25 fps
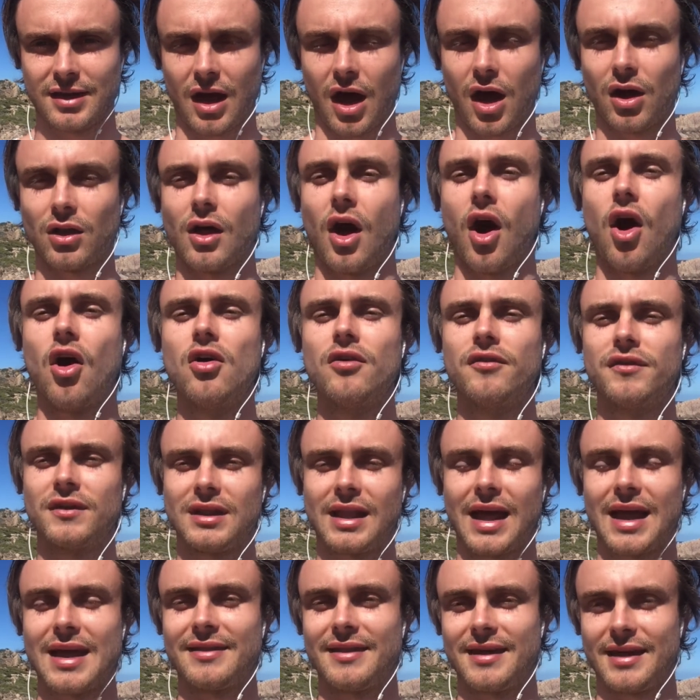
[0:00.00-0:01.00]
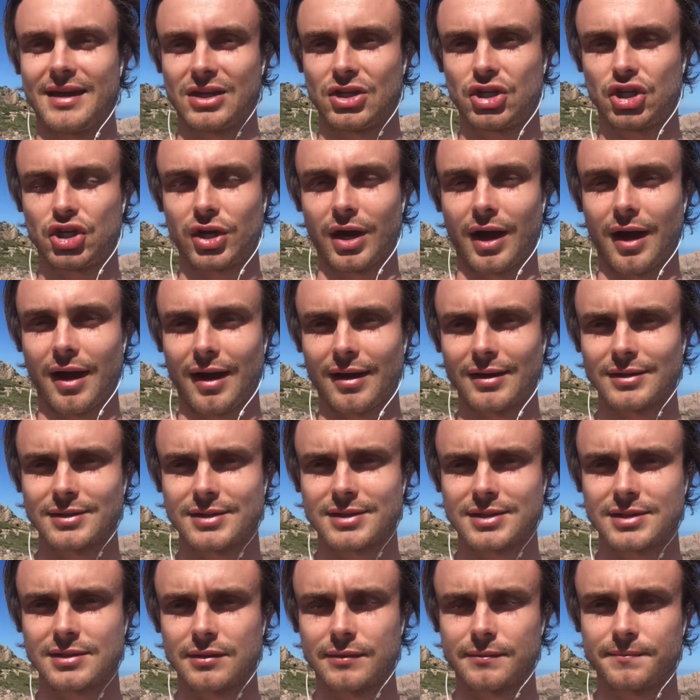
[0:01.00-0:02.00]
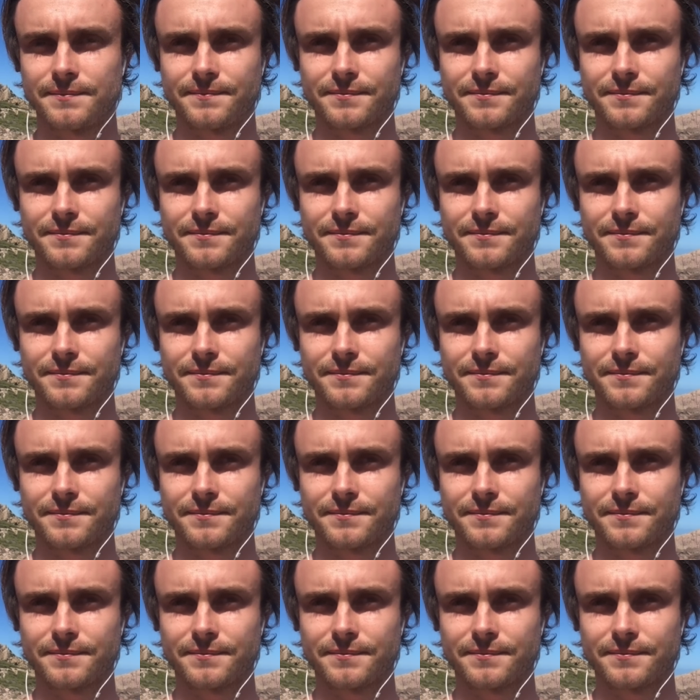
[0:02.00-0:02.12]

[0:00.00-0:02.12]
I'll overlay their charts